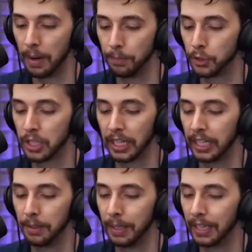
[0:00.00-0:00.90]
Yeah, I'm just
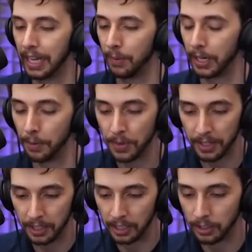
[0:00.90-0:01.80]
clicking the middle. There we go.
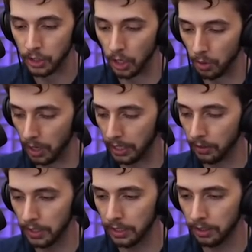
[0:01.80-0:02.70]
So I
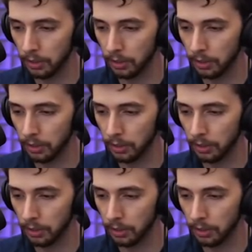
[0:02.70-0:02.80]
don't think